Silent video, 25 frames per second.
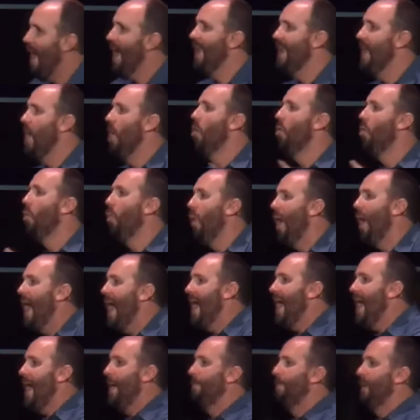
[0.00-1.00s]
know
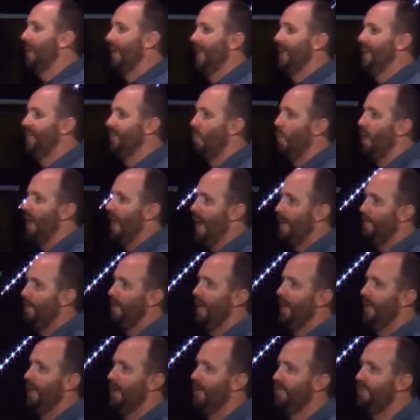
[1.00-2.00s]
why I believe what I
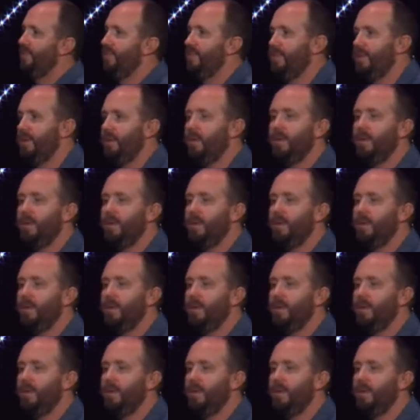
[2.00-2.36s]
believe?